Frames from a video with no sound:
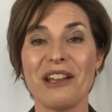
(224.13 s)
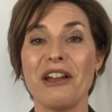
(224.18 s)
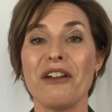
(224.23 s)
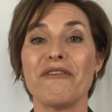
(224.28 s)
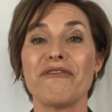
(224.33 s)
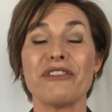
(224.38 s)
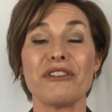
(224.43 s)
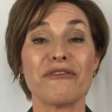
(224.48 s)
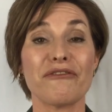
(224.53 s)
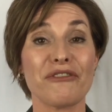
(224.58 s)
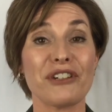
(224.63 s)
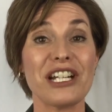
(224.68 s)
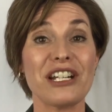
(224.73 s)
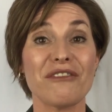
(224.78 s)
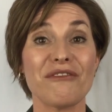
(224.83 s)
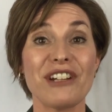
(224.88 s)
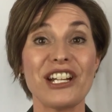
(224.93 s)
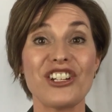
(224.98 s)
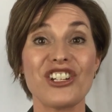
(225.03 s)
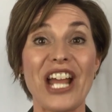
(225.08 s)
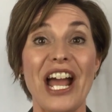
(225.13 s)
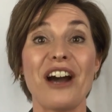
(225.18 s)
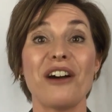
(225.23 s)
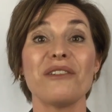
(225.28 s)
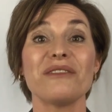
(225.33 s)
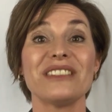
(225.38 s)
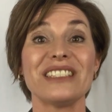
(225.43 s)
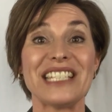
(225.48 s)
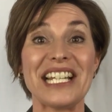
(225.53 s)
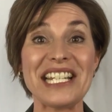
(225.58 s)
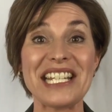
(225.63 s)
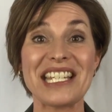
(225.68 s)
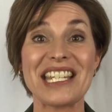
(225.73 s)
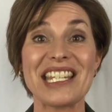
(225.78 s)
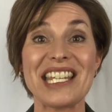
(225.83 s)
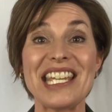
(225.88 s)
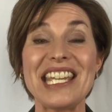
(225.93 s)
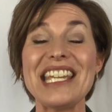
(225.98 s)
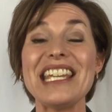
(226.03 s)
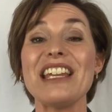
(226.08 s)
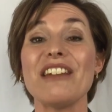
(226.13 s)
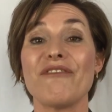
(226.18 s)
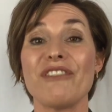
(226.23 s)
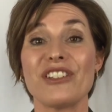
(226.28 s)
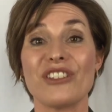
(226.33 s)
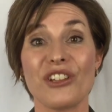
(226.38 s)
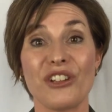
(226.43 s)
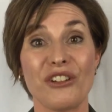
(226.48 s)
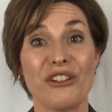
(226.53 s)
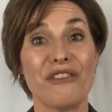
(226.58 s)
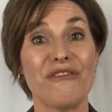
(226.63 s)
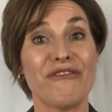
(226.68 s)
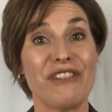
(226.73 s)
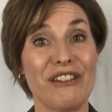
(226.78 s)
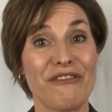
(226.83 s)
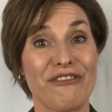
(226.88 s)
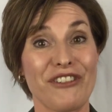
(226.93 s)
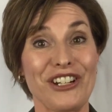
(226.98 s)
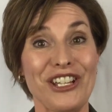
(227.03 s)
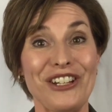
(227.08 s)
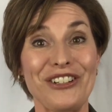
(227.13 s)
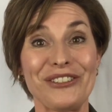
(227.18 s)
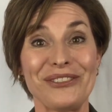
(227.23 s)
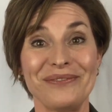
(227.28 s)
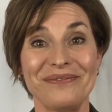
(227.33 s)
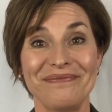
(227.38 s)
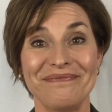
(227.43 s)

Feel free to reach out. Let's see if it's a good fit for you.